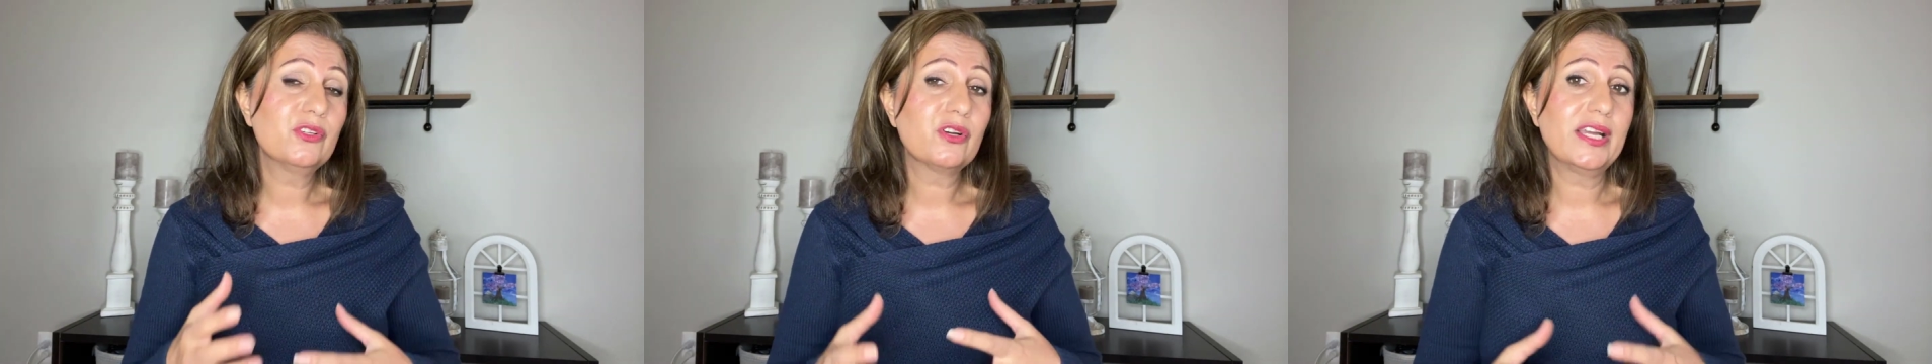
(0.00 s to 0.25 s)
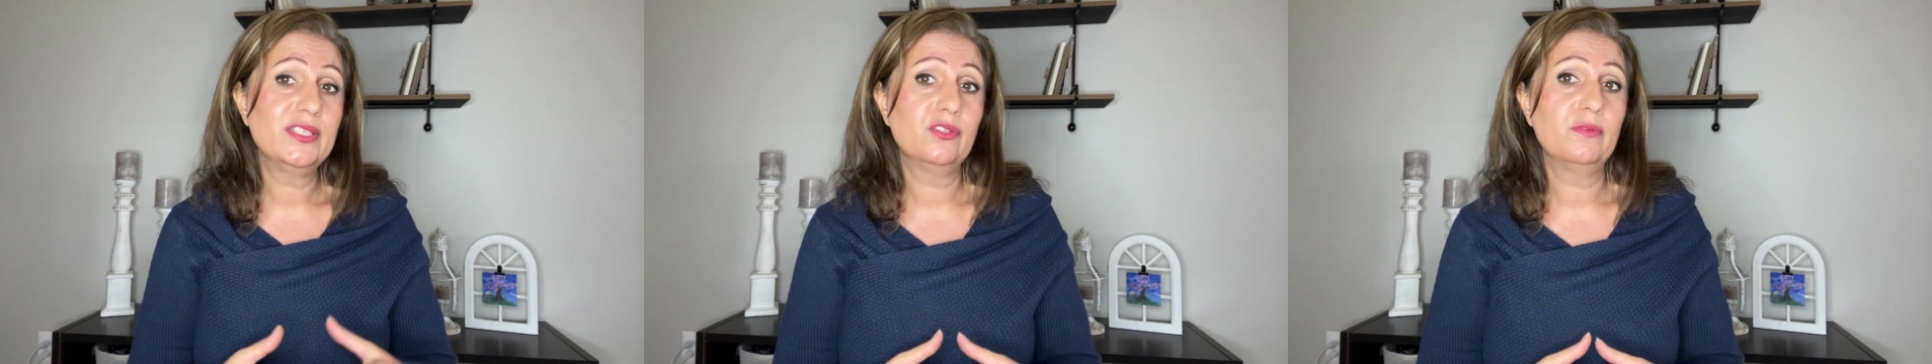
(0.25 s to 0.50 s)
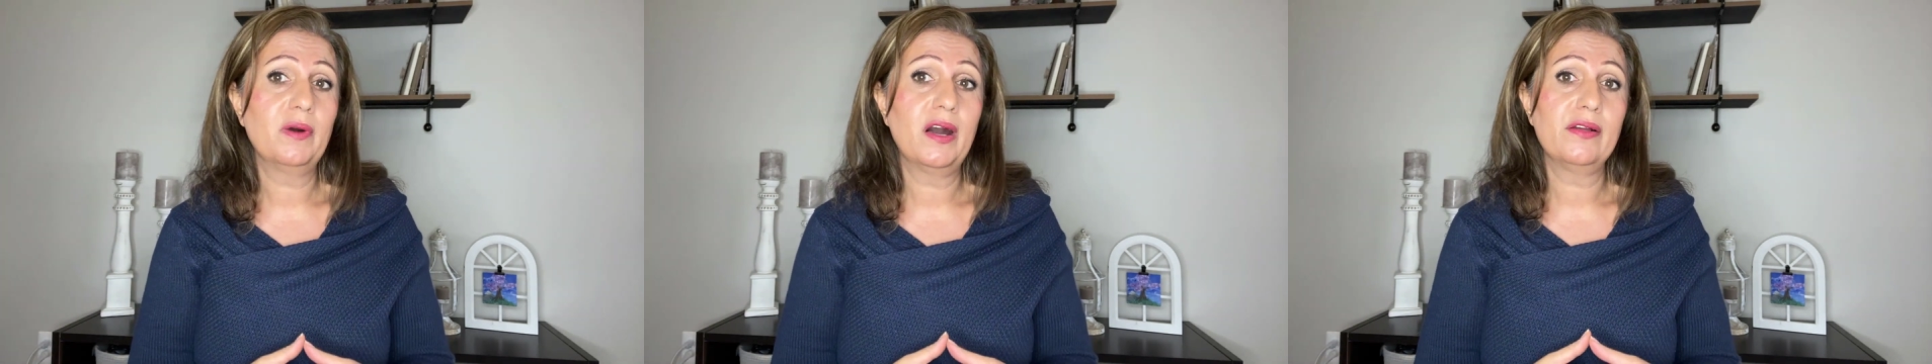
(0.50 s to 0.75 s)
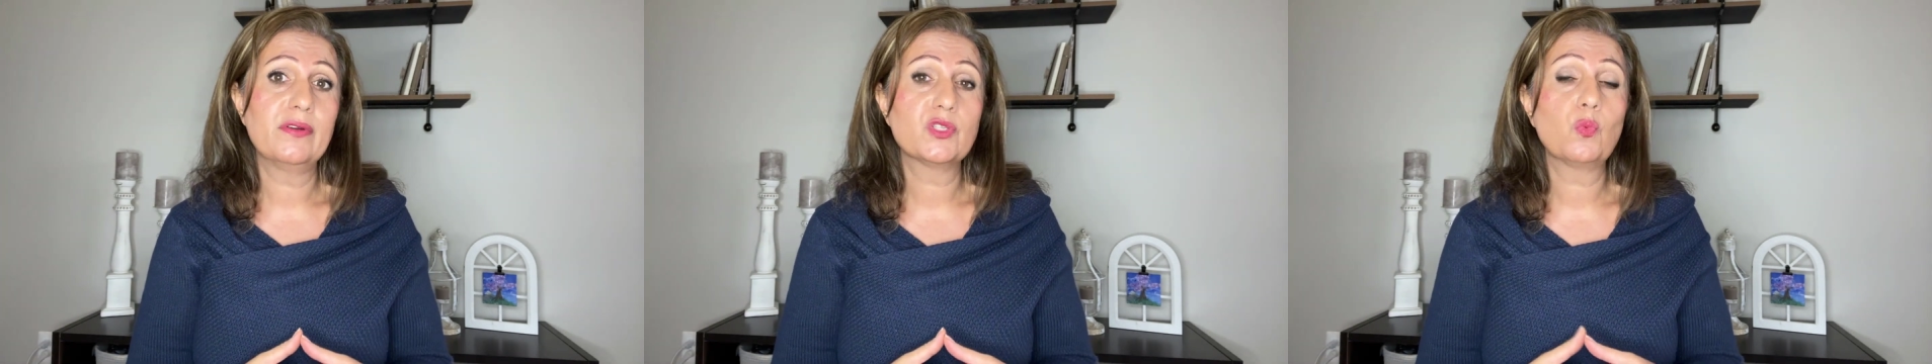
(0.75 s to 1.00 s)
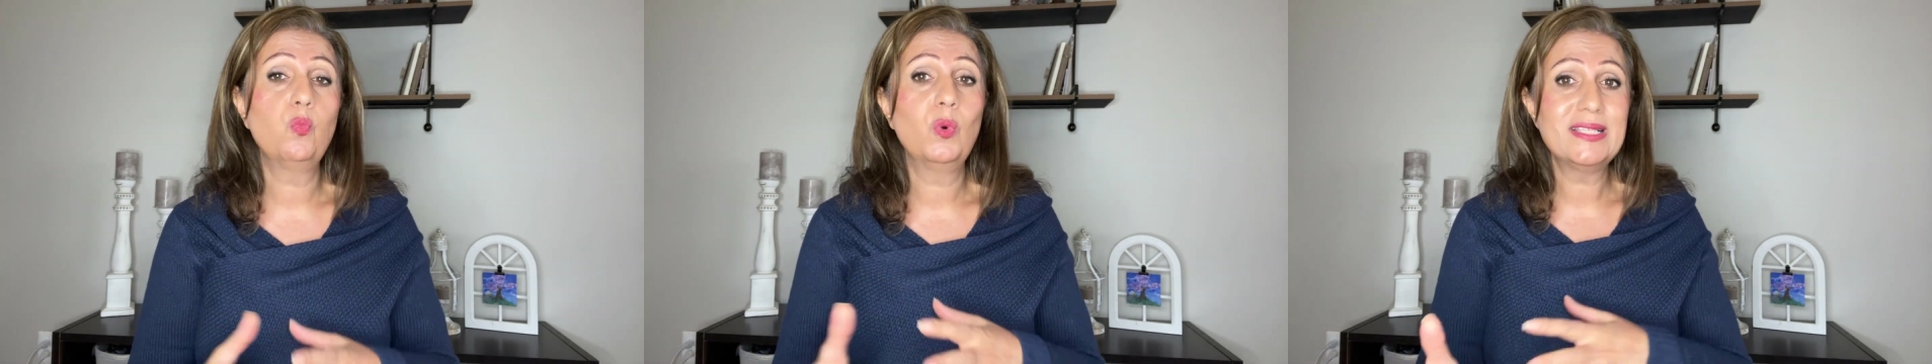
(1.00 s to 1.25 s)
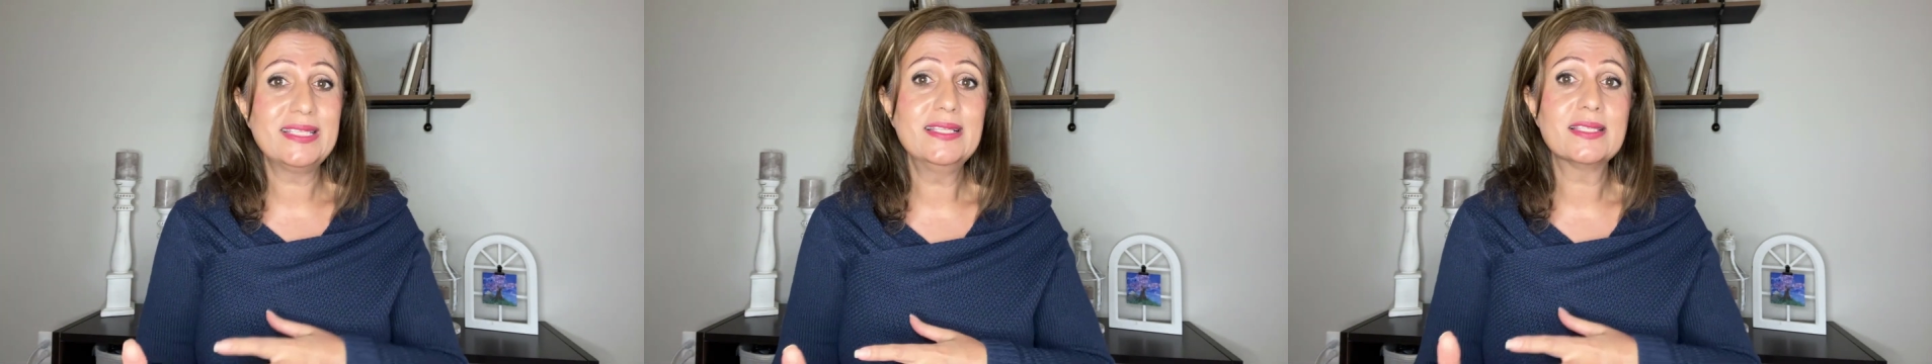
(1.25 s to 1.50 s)
their ideal buyers
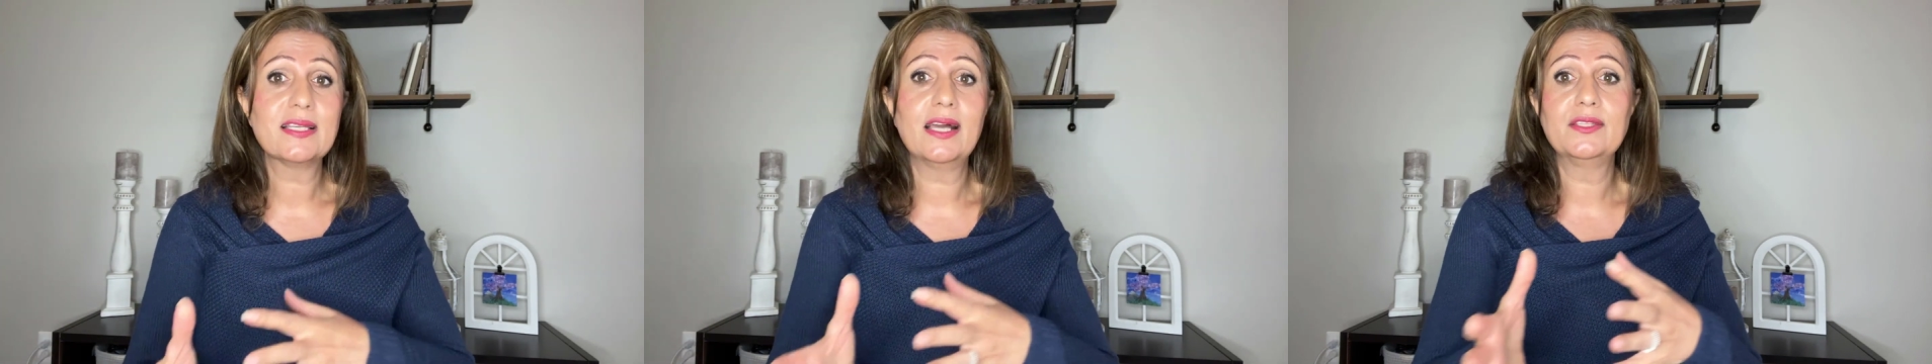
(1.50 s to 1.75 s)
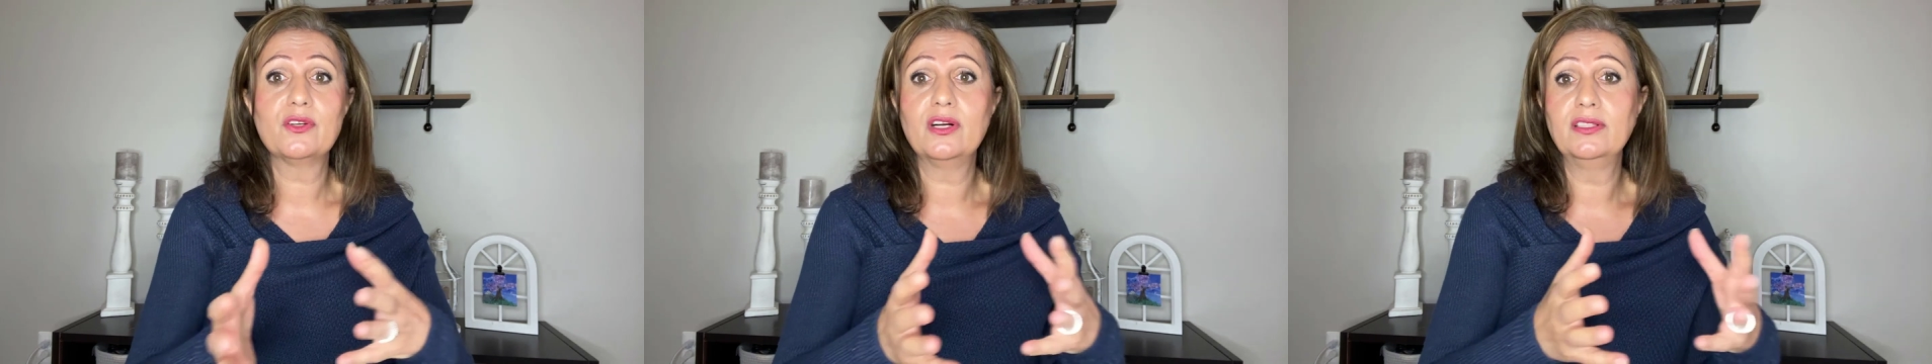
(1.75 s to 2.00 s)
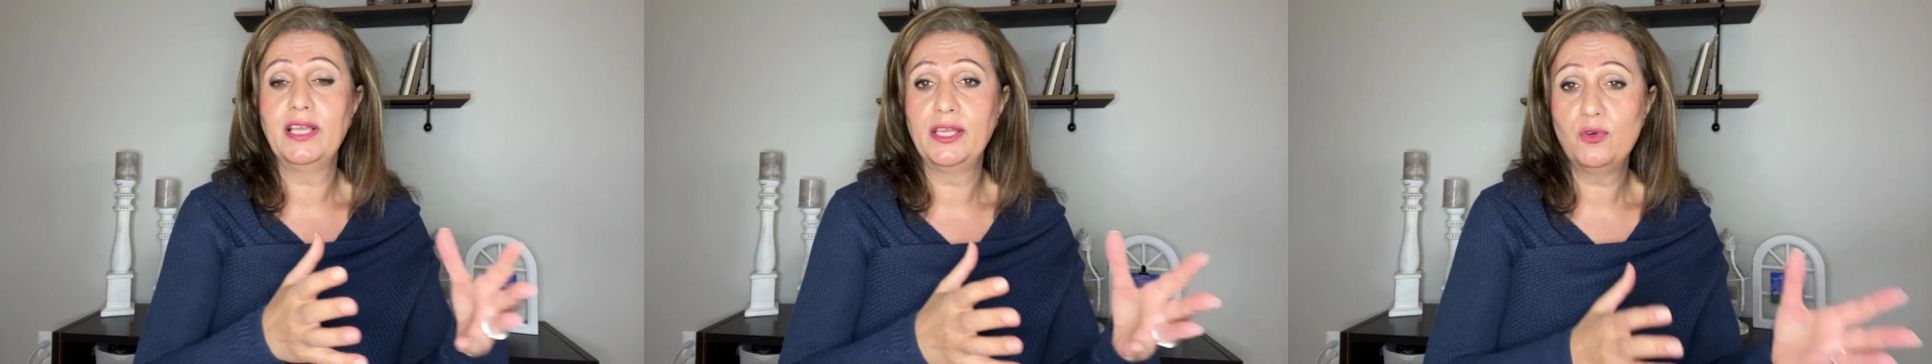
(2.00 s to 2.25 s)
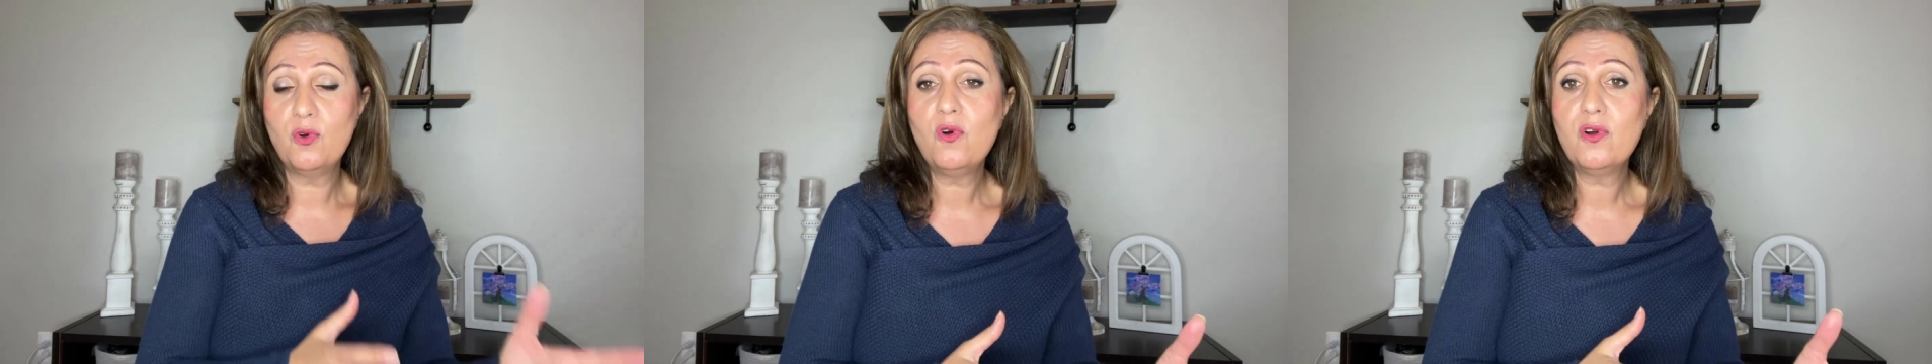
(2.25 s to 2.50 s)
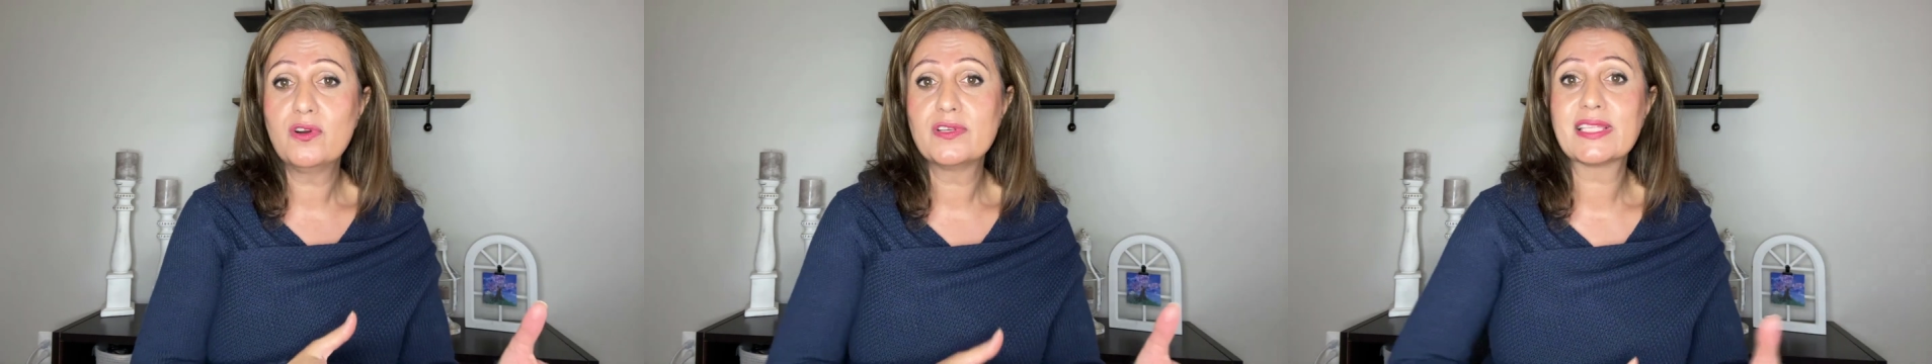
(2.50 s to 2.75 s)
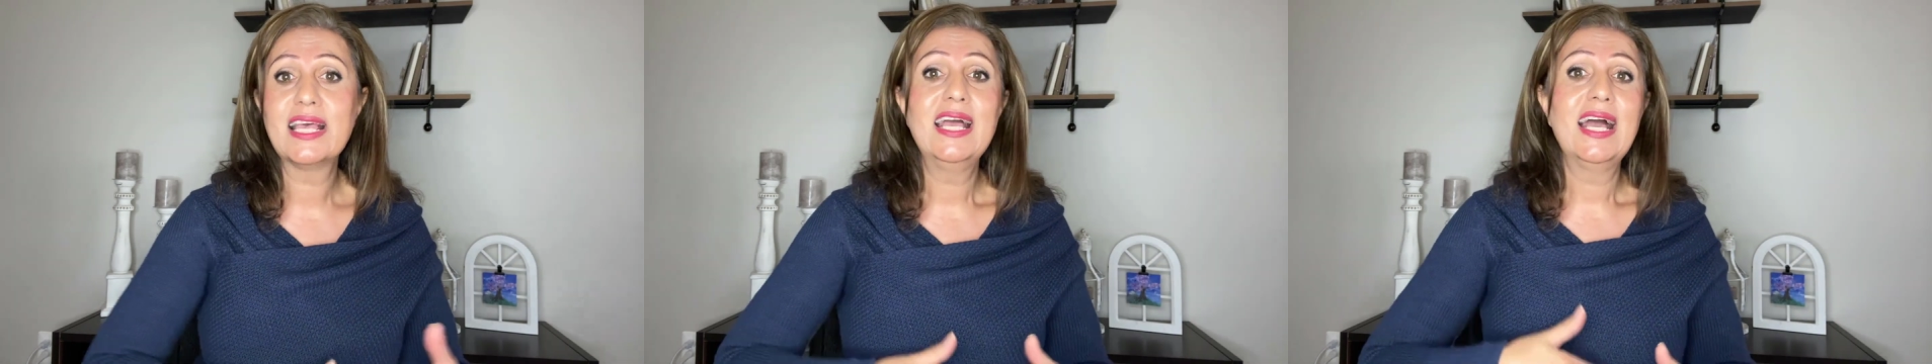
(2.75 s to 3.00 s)
what's inside their online course